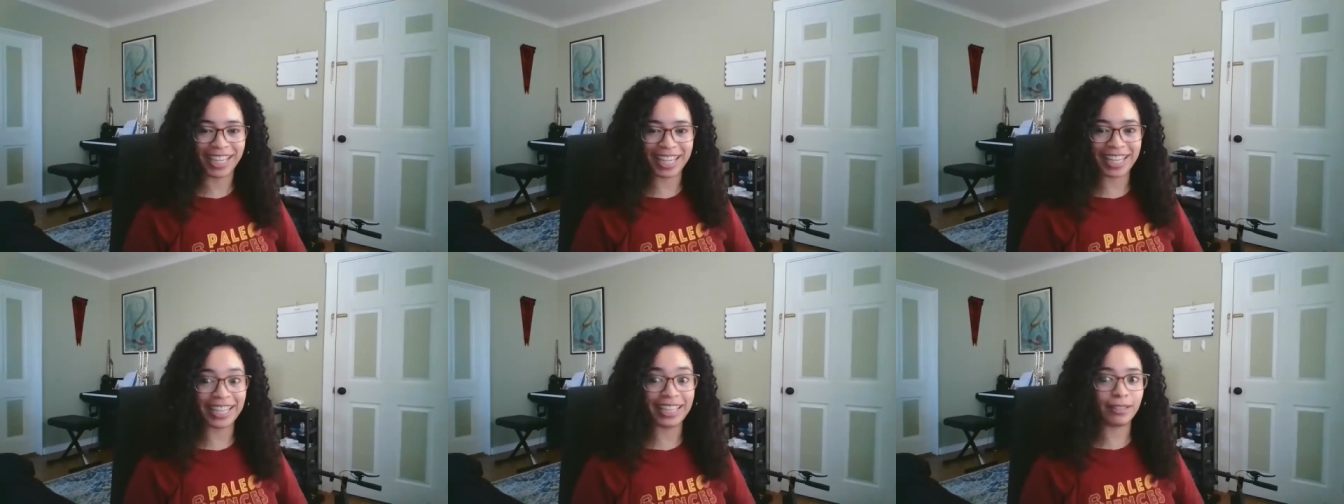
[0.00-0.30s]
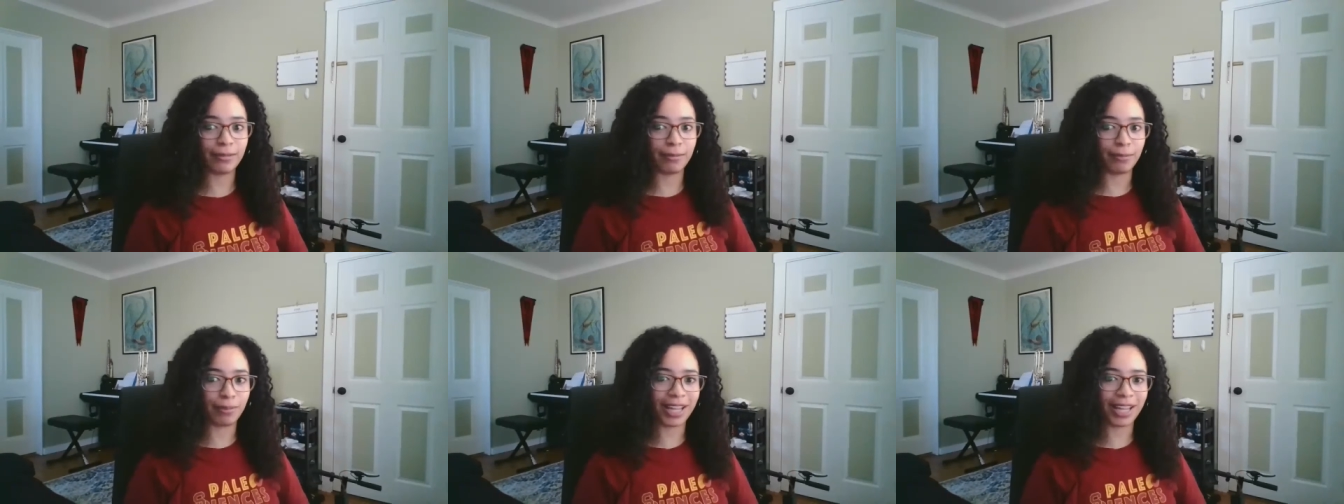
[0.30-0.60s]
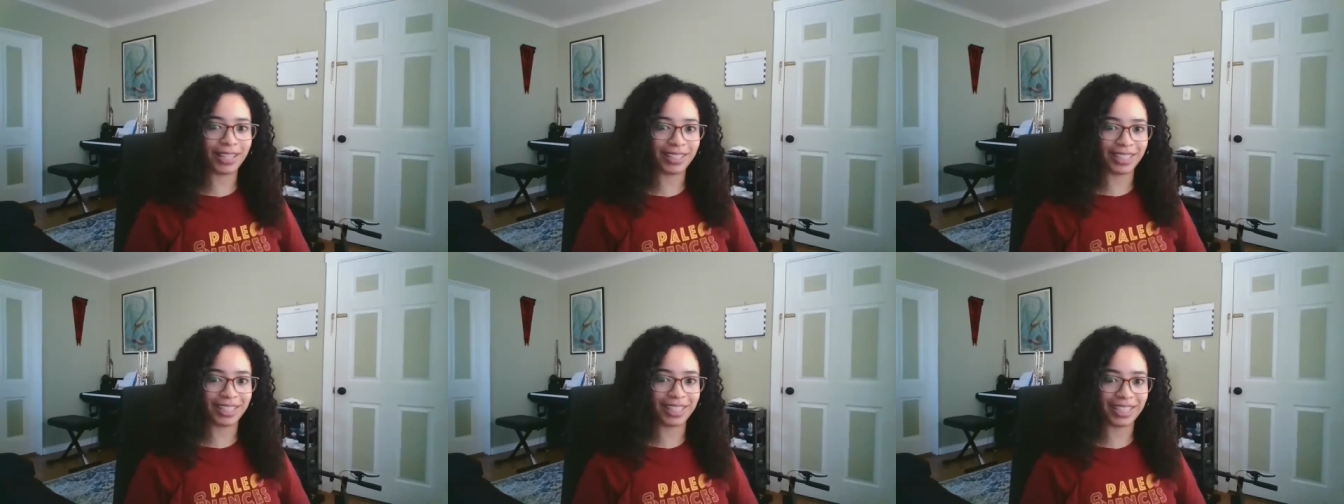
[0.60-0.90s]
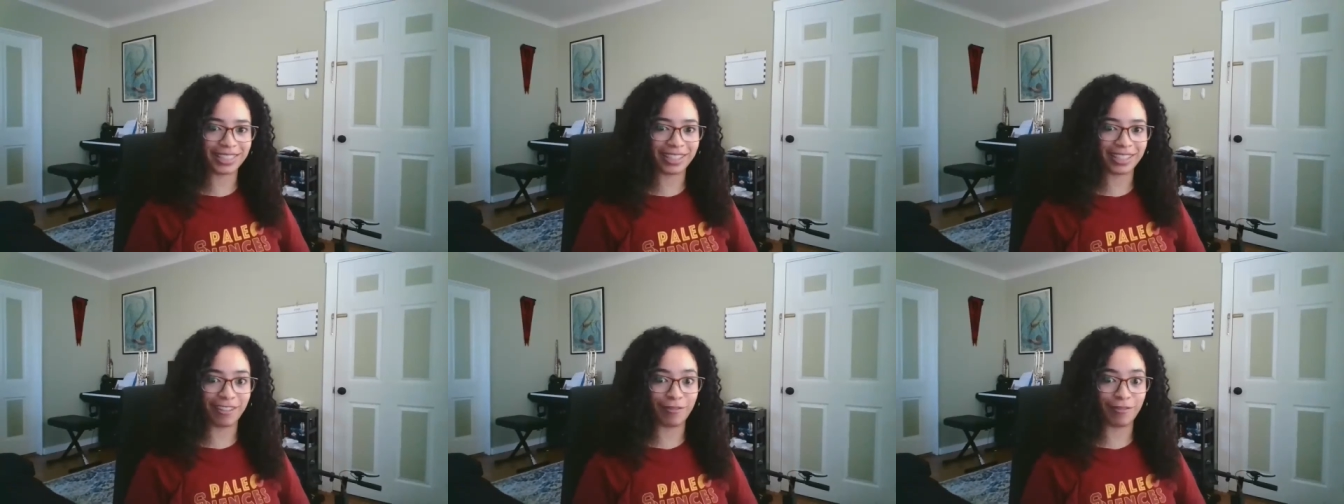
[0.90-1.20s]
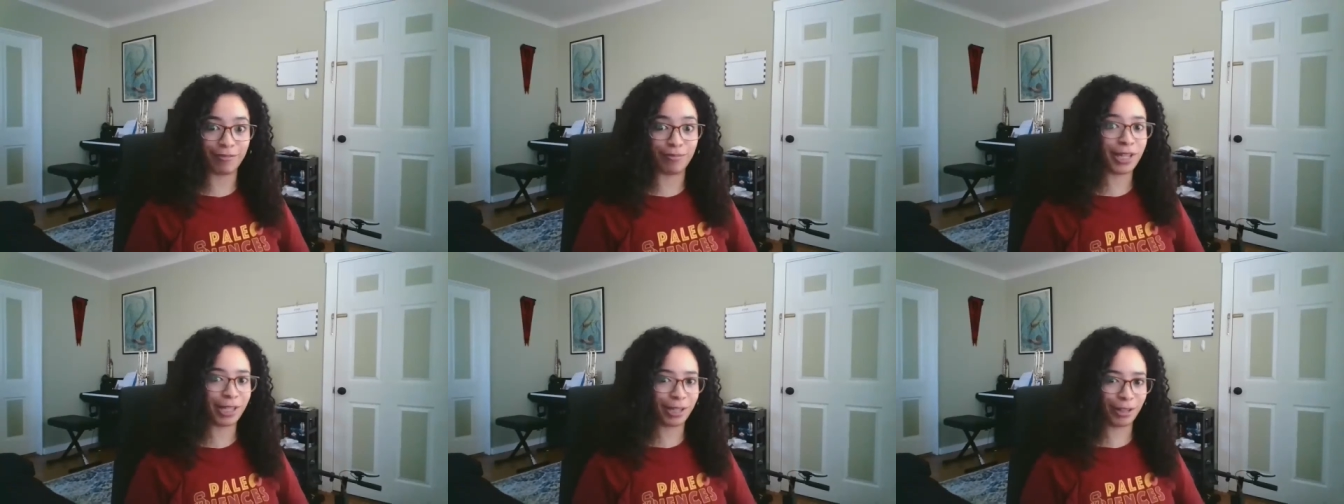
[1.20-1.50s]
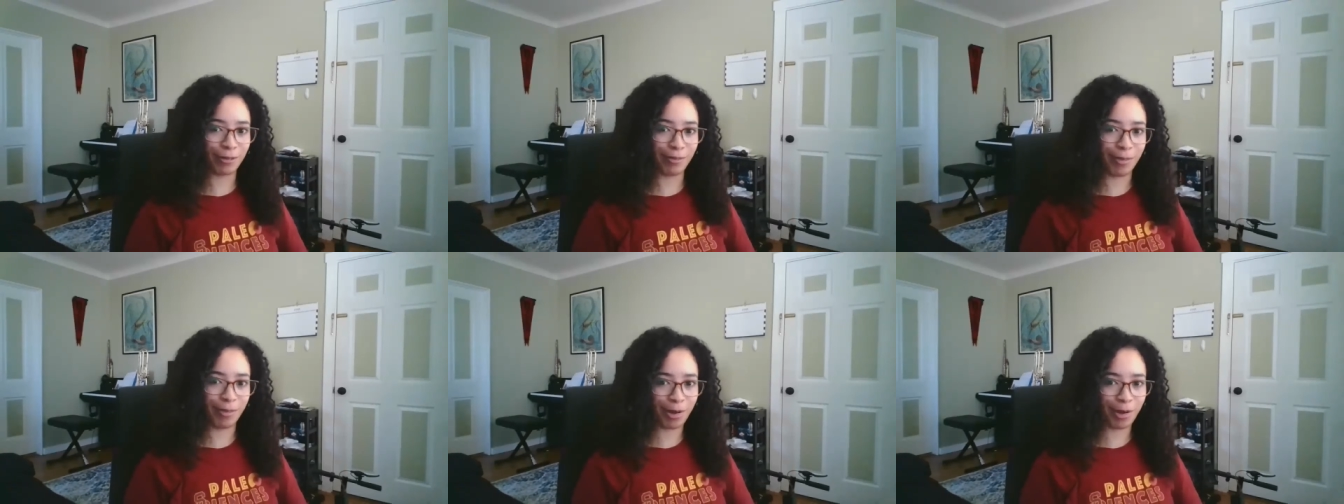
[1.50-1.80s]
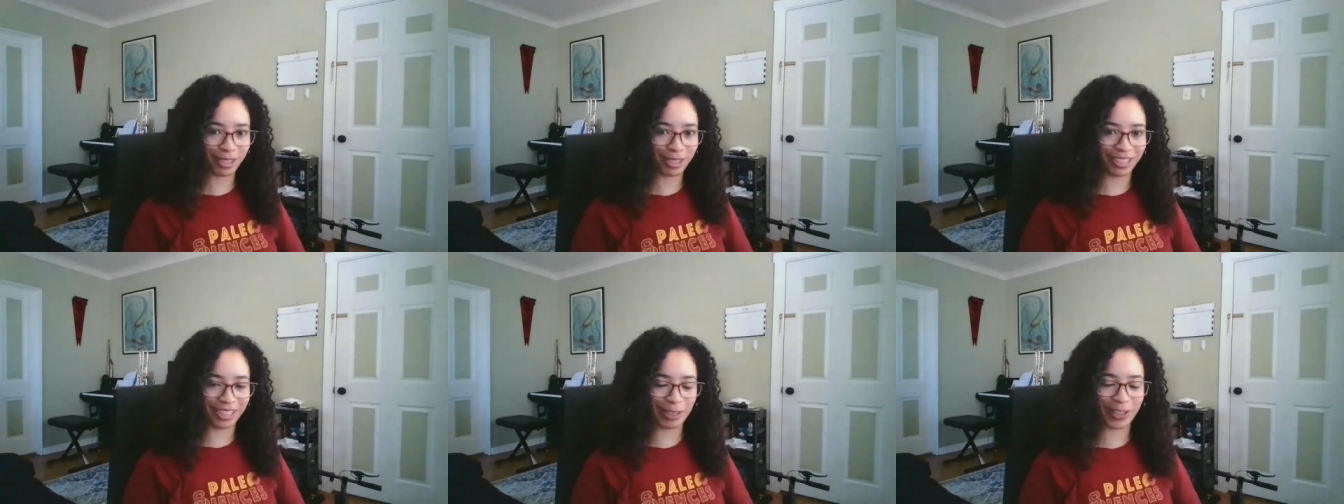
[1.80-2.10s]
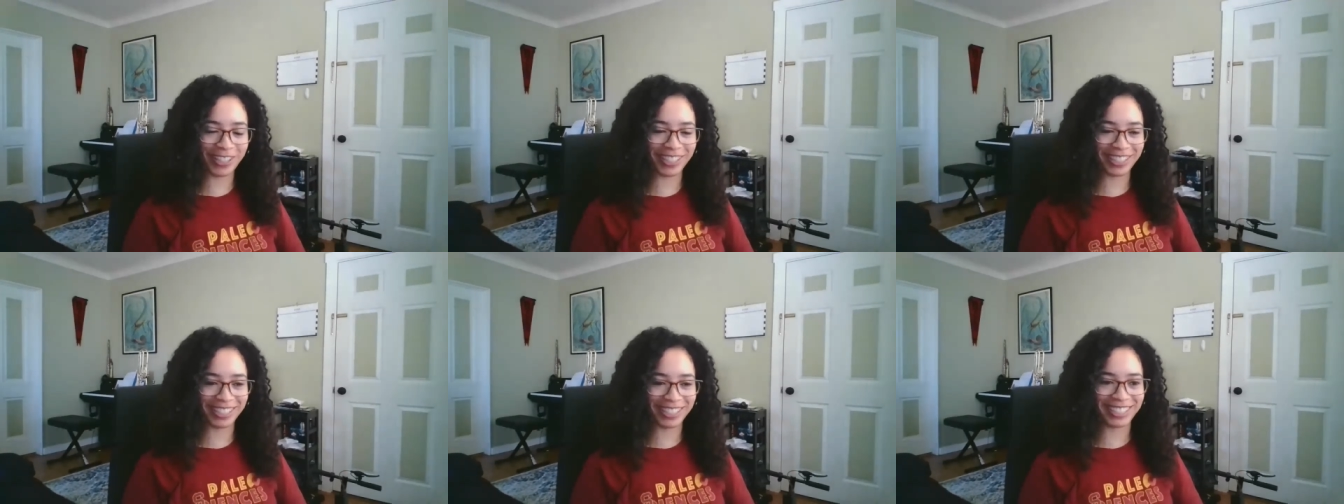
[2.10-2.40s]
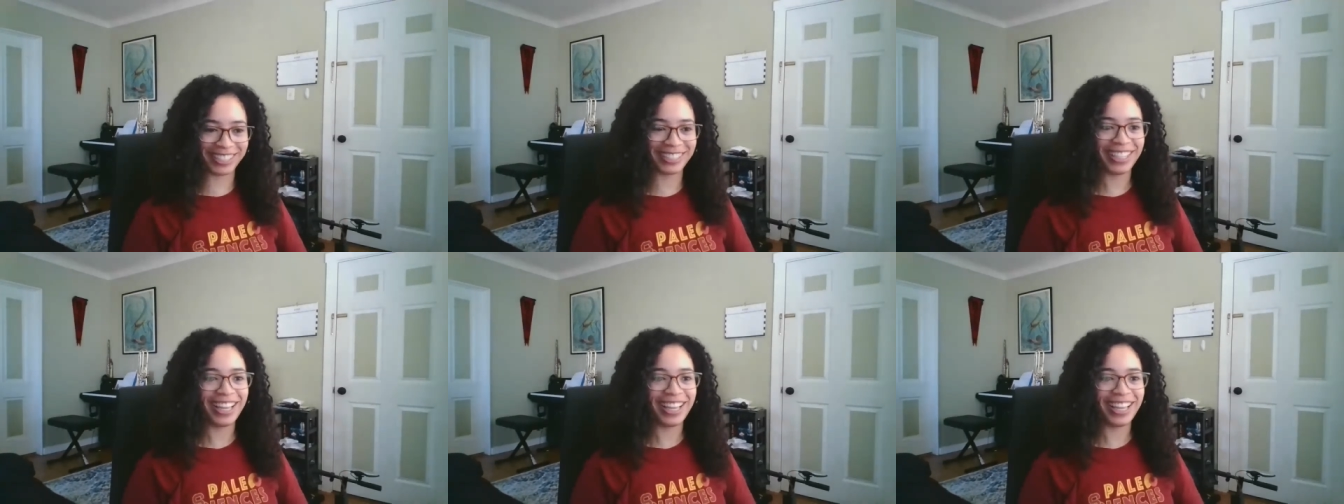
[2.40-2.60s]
in the bellies of bigger mosasaurs.